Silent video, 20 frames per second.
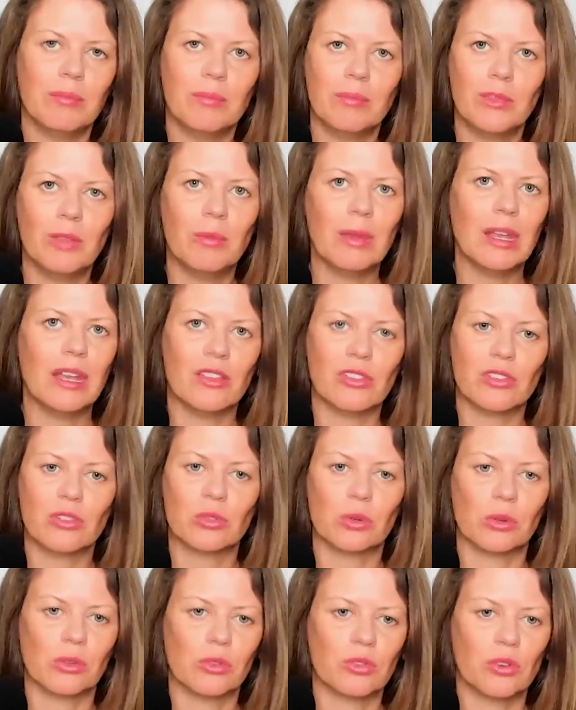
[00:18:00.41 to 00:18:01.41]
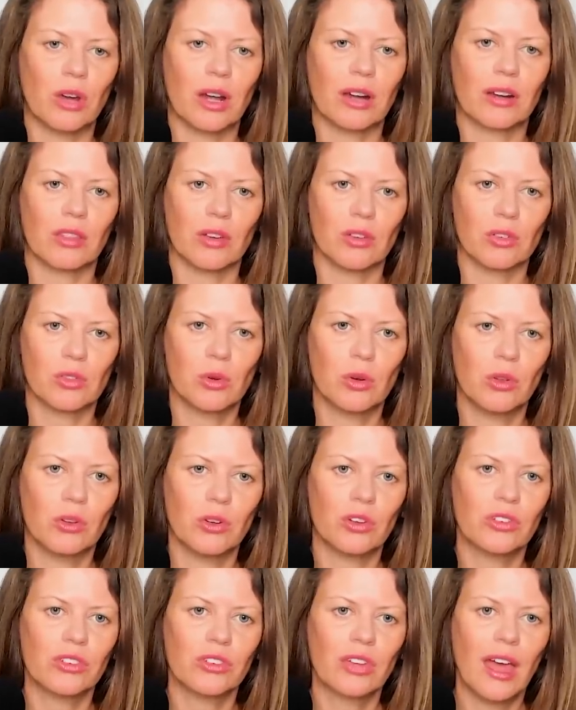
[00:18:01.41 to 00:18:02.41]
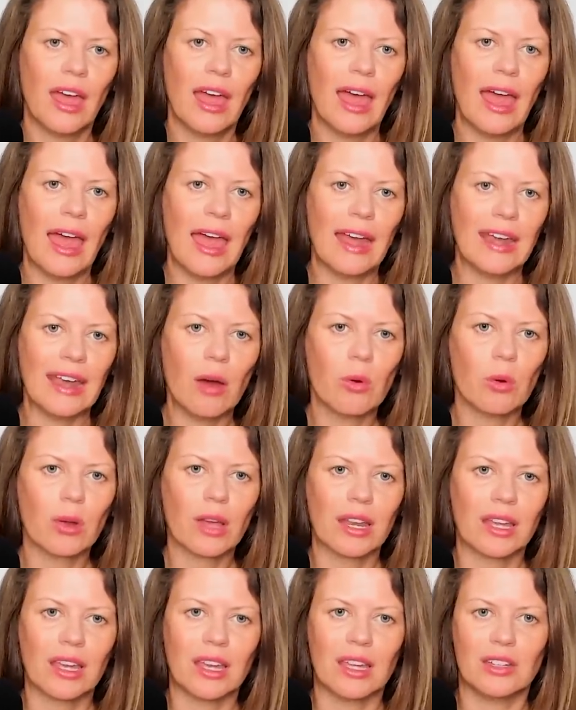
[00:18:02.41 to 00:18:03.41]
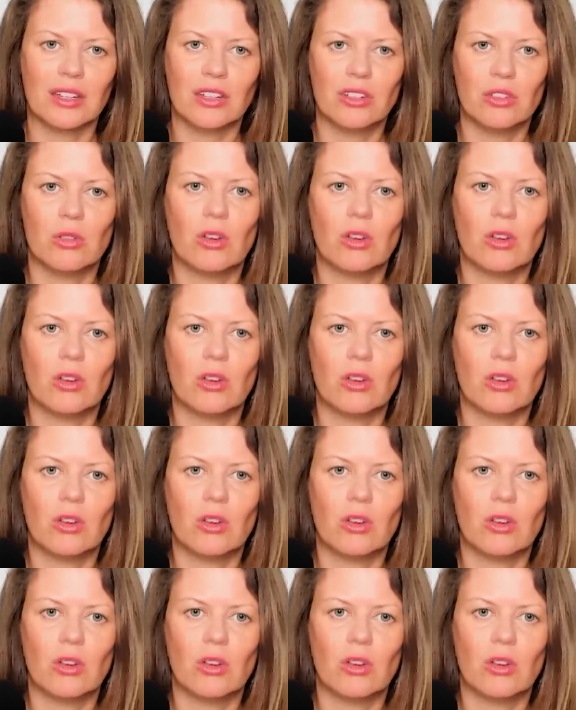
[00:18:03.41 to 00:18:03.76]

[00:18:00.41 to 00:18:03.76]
the media just sort of shrugged their shoulders. Now we're getting into